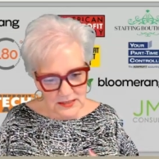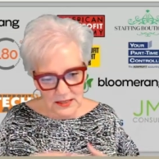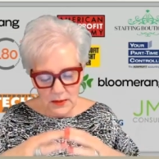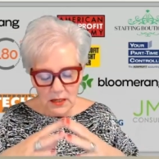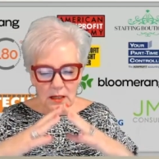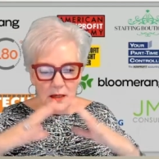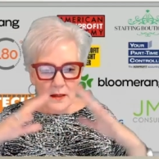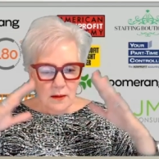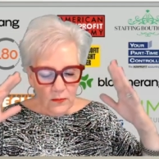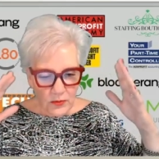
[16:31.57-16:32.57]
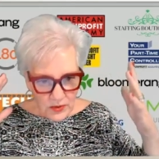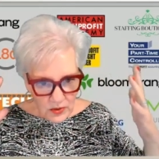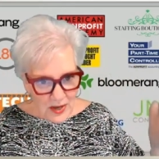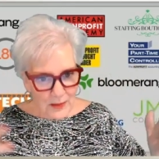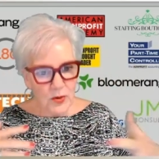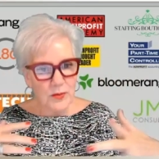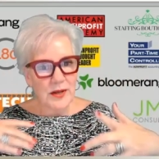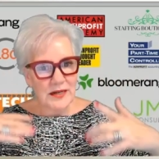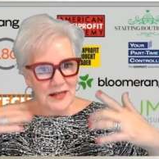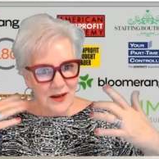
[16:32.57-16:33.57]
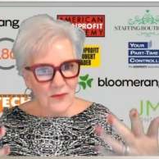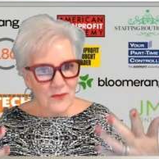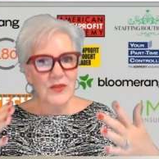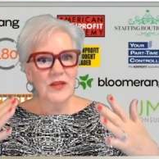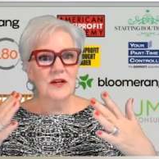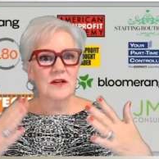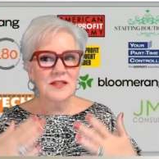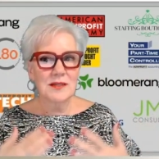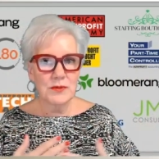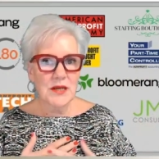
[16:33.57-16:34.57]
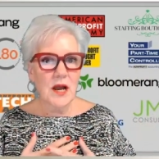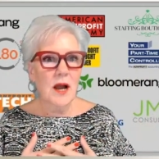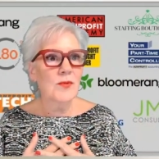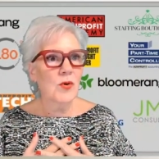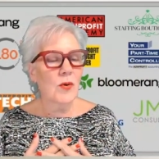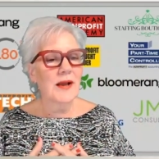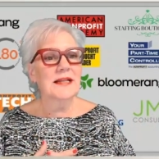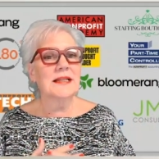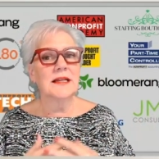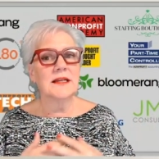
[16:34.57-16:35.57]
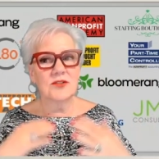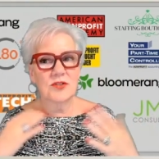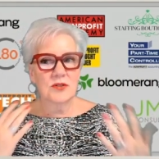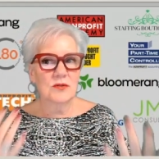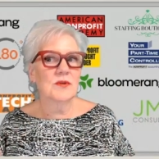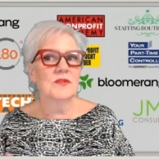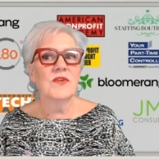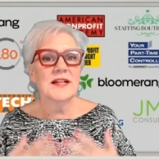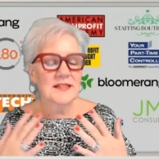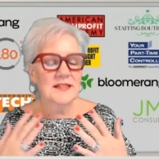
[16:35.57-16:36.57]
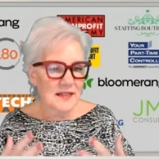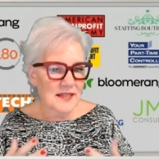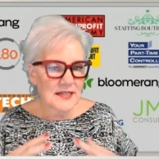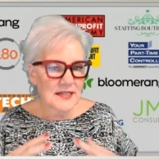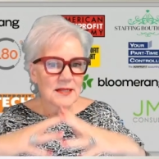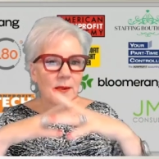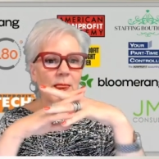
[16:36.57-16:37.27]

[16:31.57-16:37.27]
And with a lot more money over the years, he would come quietly to events and things.